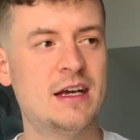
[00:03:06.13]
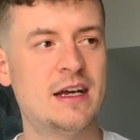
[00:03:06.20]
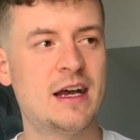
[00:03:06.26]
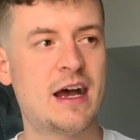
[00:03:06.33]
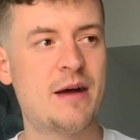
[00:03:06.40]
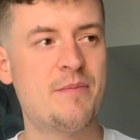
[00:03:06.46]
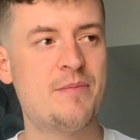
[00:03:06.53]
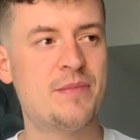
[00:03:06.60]
And
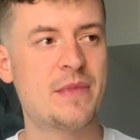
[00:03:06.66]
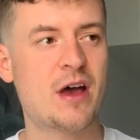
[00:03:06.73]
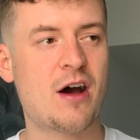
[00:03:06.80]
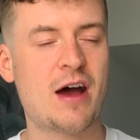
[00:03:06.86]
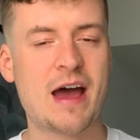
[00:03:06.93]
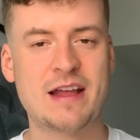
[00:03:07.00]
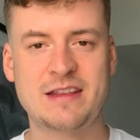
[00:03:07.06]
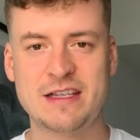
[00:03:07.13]
um, I
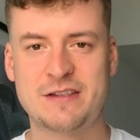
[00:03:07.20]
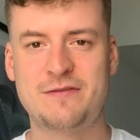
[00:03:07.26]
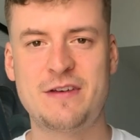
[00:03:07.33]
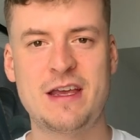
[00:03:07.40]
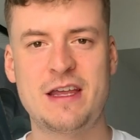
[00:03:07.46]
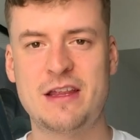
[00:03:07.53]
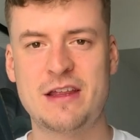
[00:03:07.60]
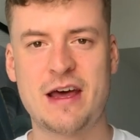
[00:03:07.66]
had this
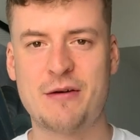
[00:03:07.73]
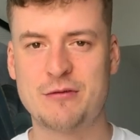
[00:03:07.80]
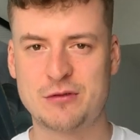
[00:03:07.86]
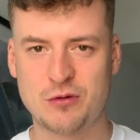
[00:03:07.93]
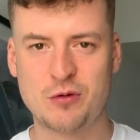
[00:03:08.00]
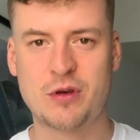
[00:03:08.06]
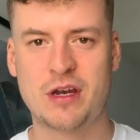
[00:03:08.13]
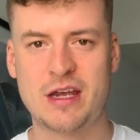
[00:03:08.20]
fear that that was all
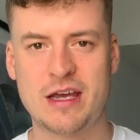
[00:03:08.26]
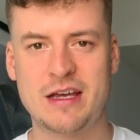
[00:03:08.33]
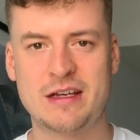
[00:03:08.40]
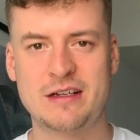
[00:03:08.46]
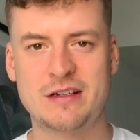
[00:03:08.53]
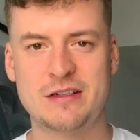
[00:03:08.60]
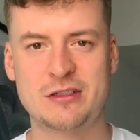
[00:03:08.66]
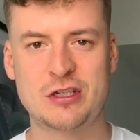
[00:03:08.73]
going to
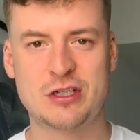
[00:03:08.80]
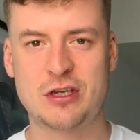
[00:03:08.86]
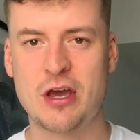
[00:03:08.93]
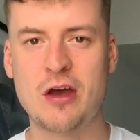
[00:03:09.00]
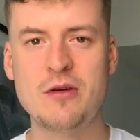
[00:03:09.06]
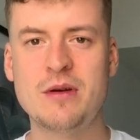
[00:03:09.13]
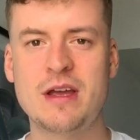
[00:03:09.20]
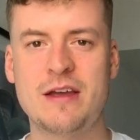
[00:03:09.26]
just
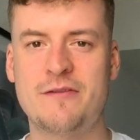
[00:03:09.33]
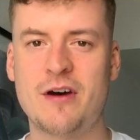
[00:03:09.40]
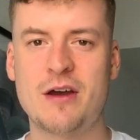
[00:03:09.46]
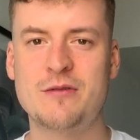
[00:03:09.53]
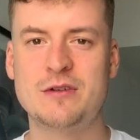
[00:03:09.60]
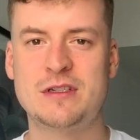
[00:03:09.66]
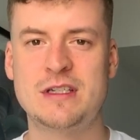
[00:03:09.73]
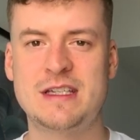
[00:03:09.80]
go if I
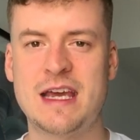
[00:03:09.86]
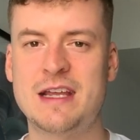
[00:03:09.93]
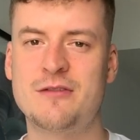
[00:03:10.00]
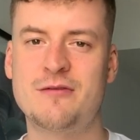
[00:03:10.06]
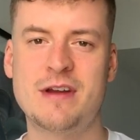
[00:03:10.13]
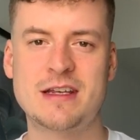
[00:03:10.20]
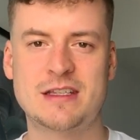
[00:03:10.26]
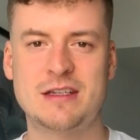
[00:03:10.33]
was to take the
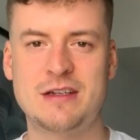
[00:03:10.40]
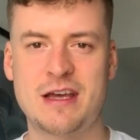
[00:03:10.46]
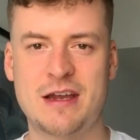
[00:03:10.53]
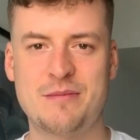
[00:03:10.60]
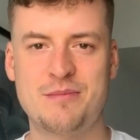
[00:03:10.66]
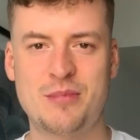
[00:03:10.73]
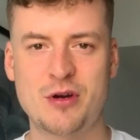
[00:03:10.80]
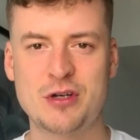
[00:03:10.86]
risk and,
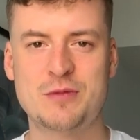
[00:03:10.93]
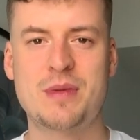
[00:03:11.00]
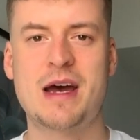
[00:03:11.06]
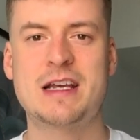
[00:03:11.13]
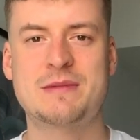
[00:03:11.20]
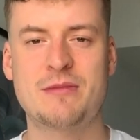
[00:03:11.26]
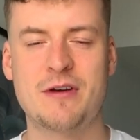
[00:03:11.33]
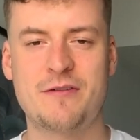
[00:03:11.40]
and push
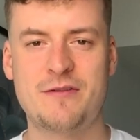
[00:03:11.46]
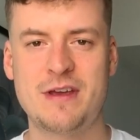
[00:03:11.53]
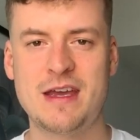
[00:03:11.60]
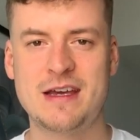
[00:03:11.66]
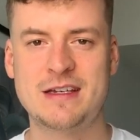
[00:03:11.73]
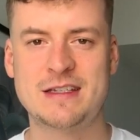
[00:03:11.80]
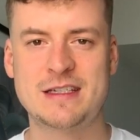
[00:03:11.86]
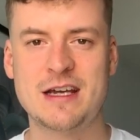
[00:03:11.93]
past my fear
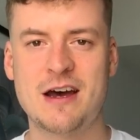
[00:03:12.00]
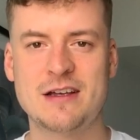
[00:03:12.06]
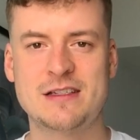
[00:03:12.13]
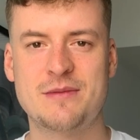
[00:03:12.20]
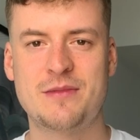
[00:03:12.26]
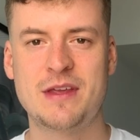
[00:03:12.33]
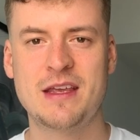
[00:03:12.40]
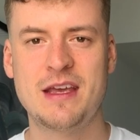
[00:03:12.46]
and start
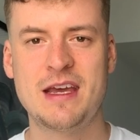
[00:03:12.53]
something.